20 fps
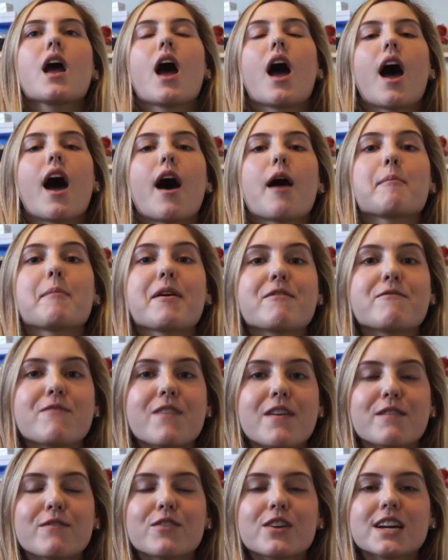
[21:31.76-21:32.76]
My
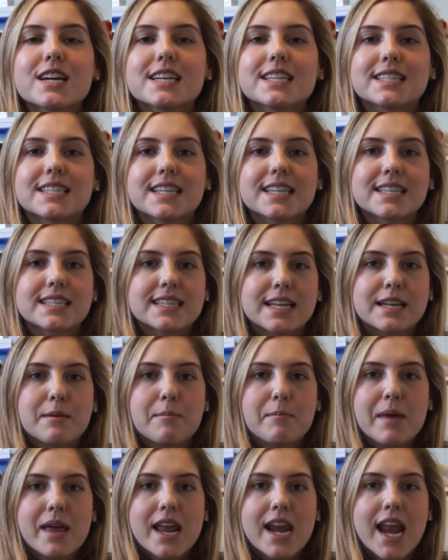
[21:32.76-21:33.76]
favorite is the
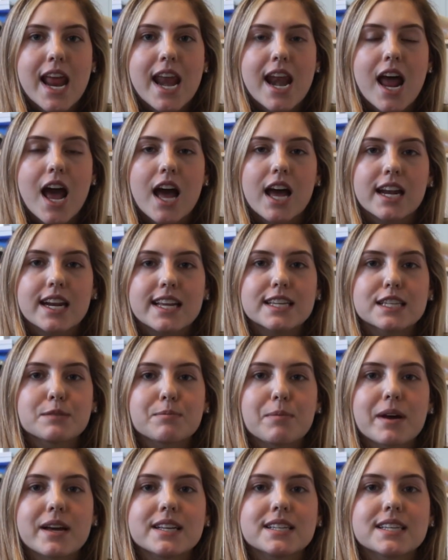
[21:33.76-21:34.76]
cinnamon and honey
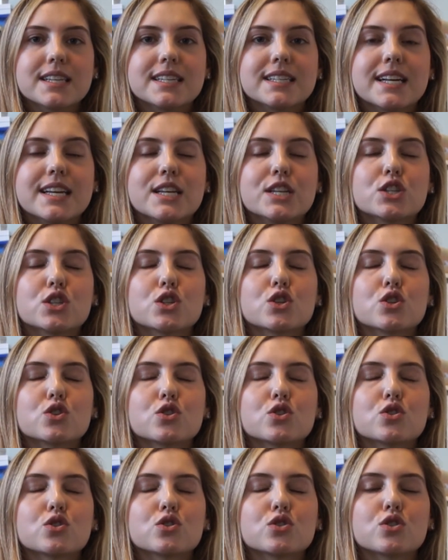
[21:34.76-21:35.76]
spice. It tastes
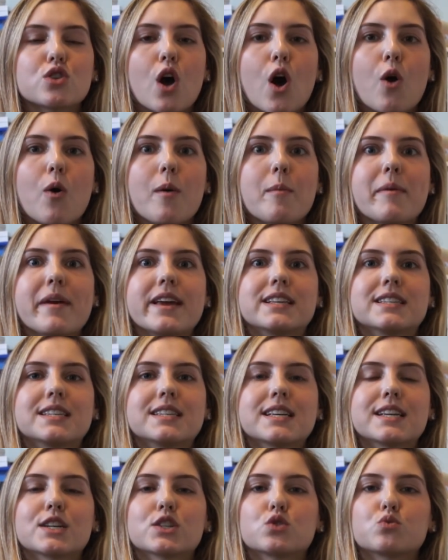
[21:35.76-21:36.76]
so amazing.
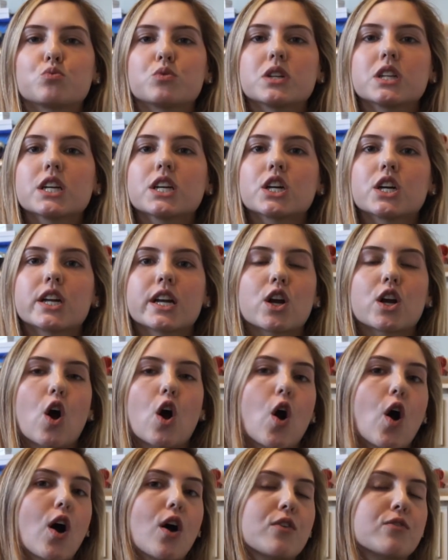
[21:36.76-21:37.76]
It's really good in
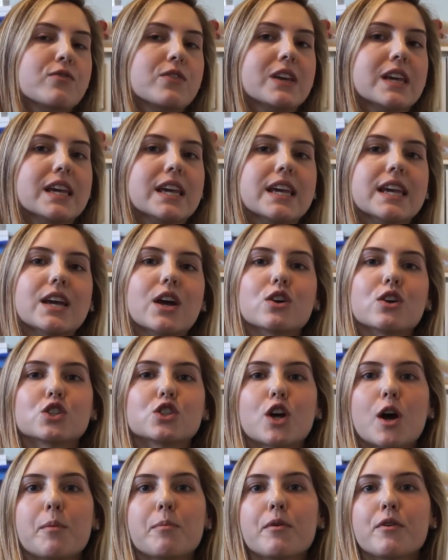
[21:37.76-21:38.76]
coffee, on
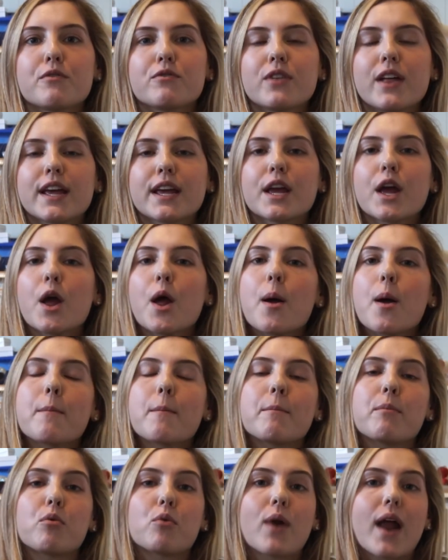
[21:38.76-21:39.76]
top of like
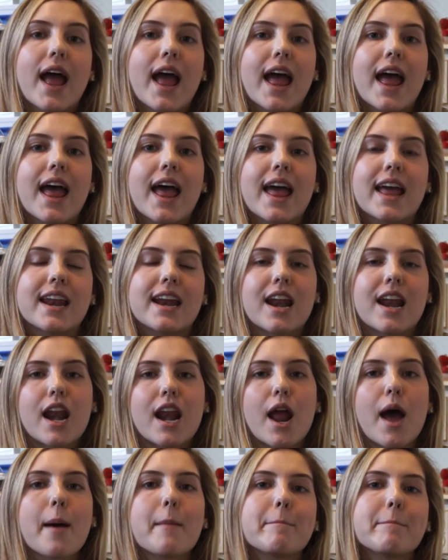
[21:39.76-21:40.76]
bread and a
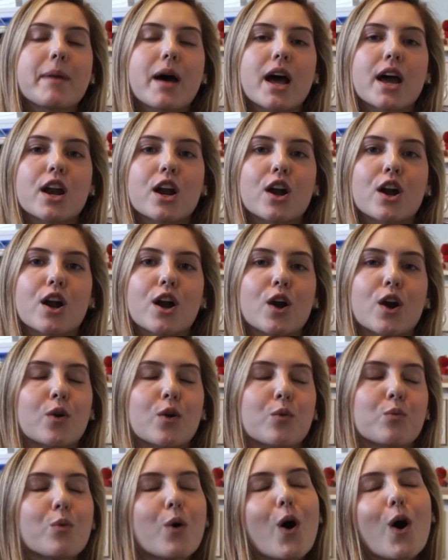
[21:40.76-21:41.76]
nut butter, or
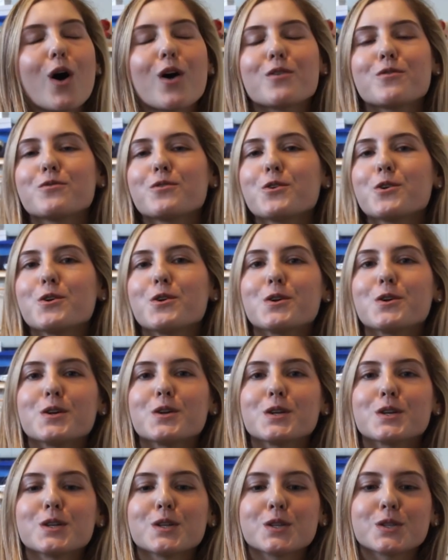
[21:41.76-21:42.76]

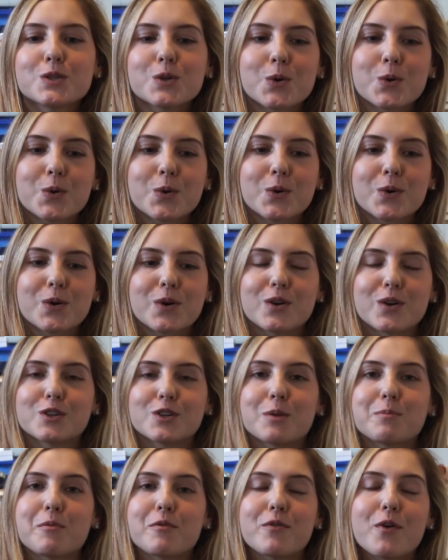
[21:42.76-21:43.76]
waffles, or on
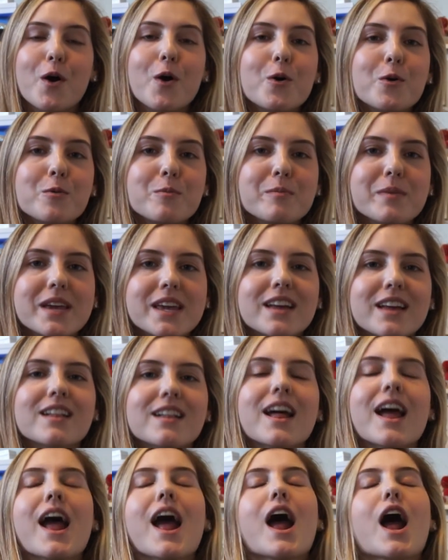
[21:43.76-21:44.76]
top of oatmeal.
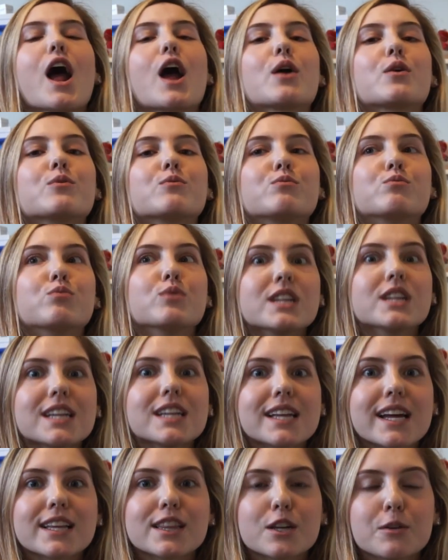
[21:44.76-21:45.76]
I really
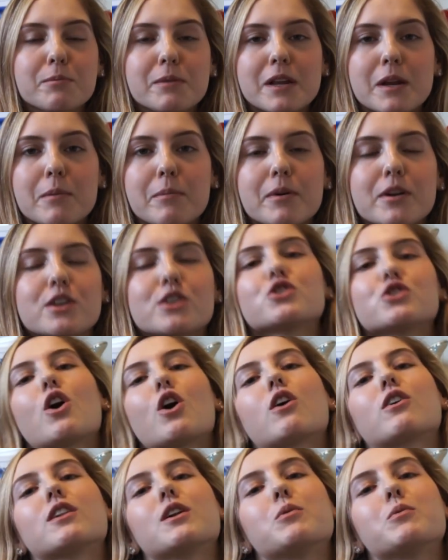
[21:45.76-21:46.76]
like their peanut butter and
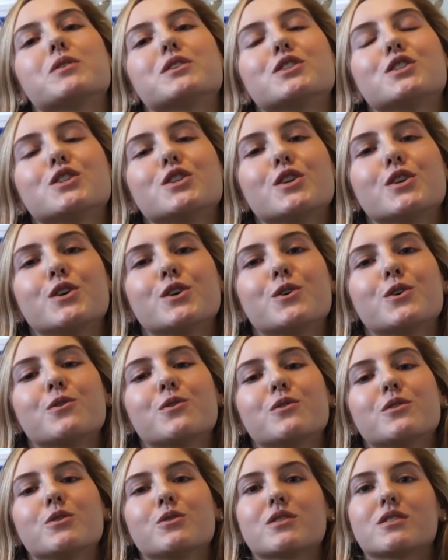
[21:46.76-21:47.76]
chocolate one too.
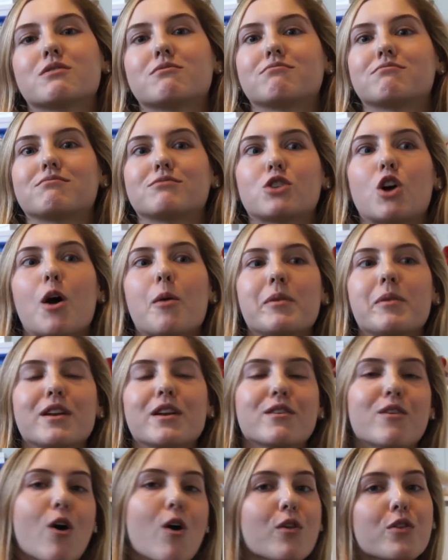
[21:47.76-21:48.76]
You can top it in
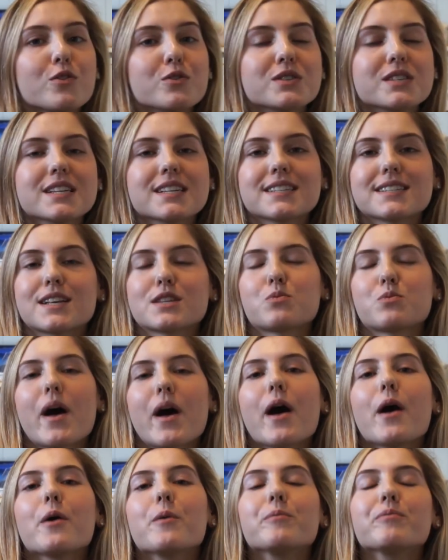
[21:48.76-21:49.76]
all those things as
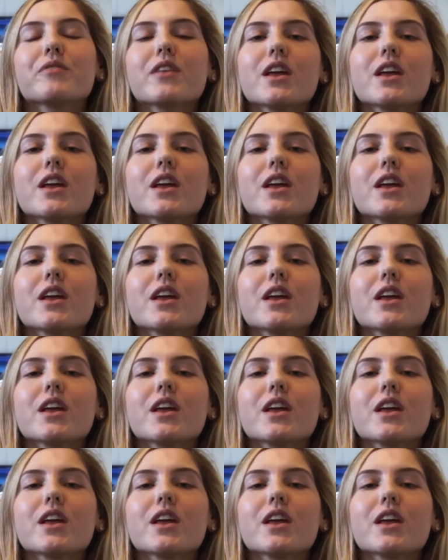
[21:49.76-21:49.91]
well.